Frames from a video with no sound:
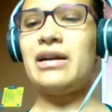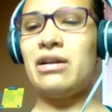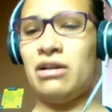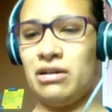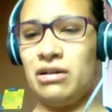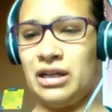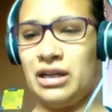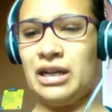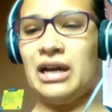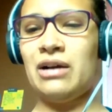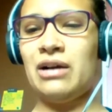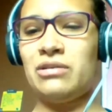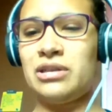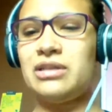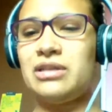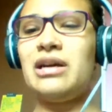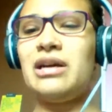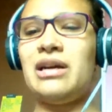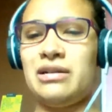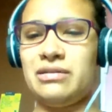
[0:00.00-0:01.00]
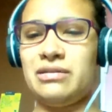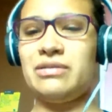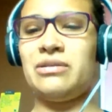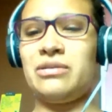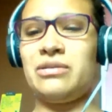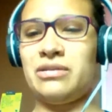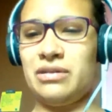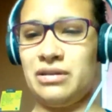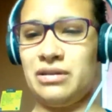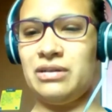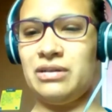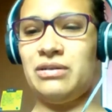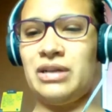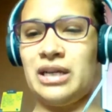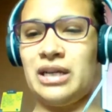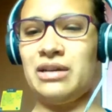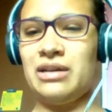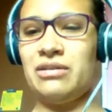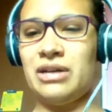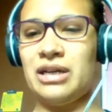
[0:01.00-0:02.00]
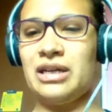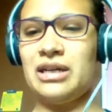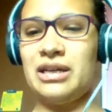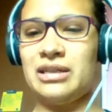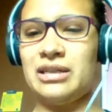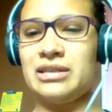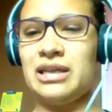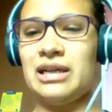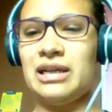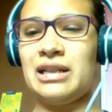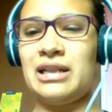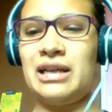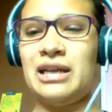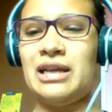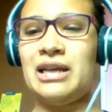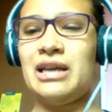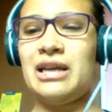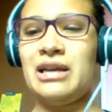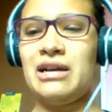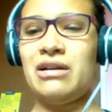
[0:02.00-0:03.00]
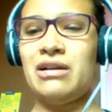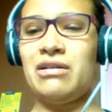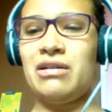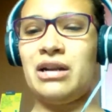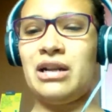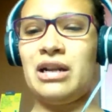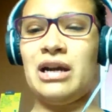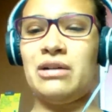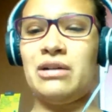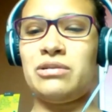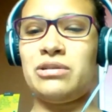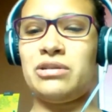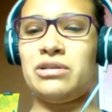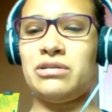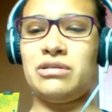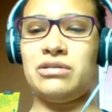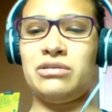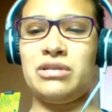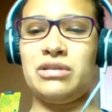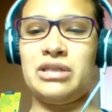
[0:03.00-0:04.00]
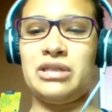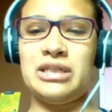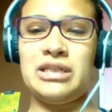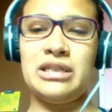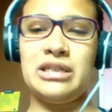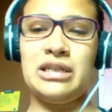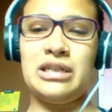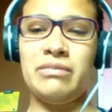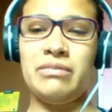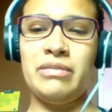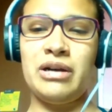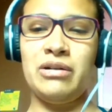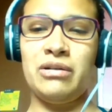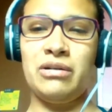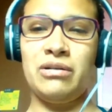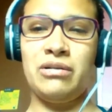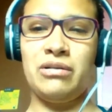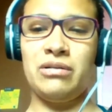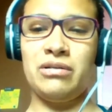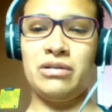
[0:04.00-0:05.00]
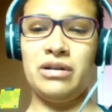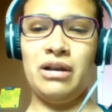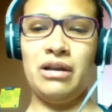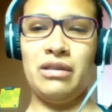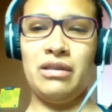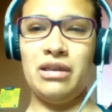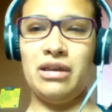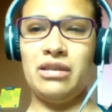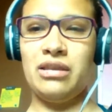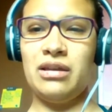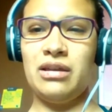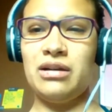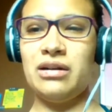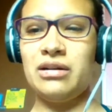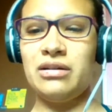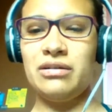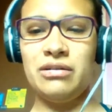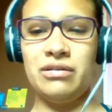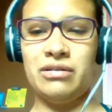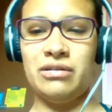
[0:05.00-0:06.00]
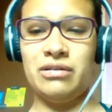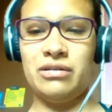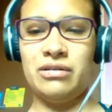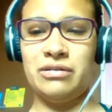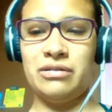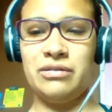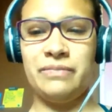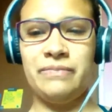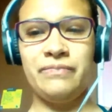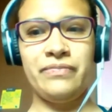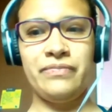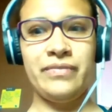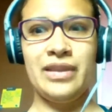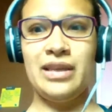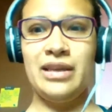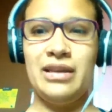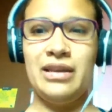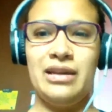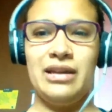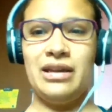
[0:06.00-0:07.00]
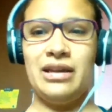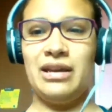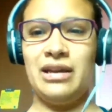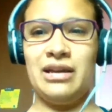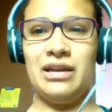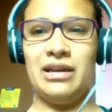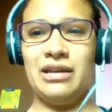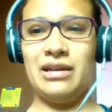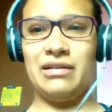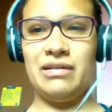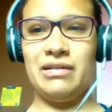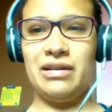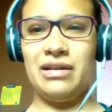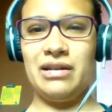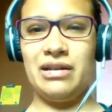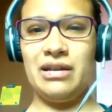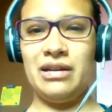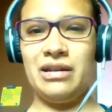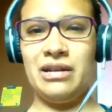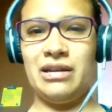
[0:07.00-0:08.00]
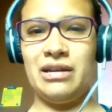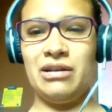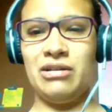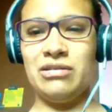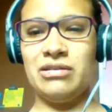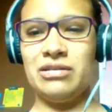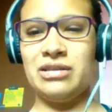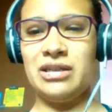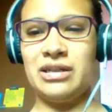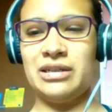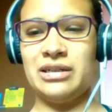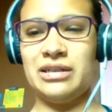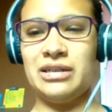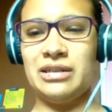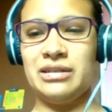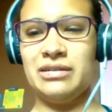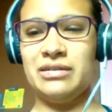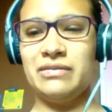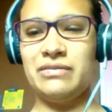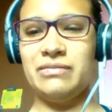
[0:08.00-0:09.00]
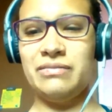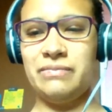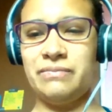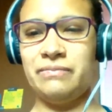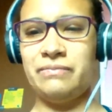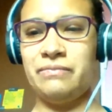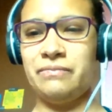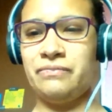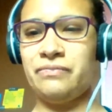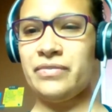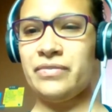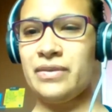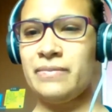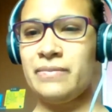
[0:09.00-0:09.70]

Going out. Okay, exactly. Going out to the cinema or theater or any concert. And